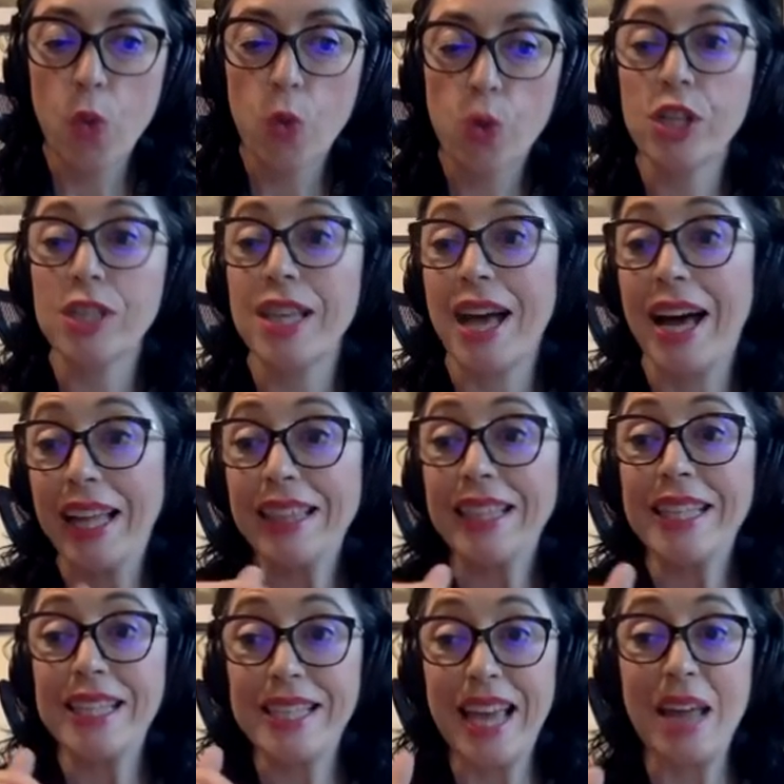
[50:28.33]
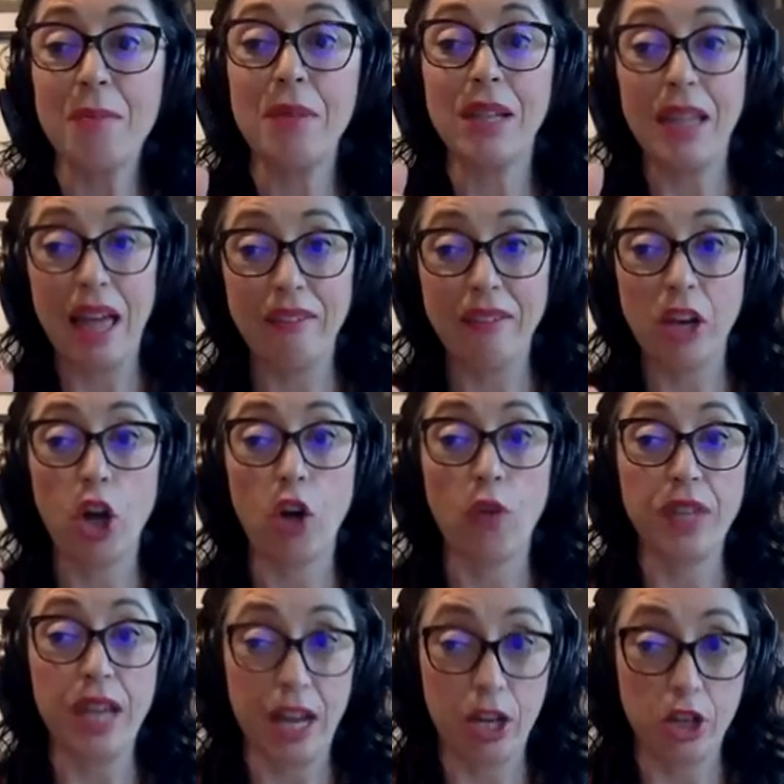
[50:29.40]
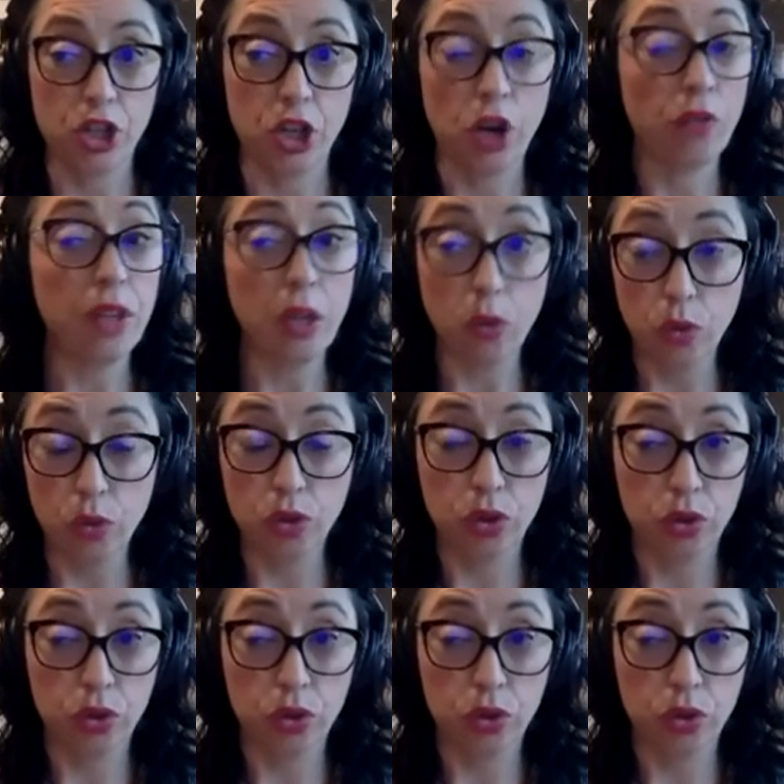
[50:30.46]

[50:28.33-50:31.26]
which is at the same level of the, of the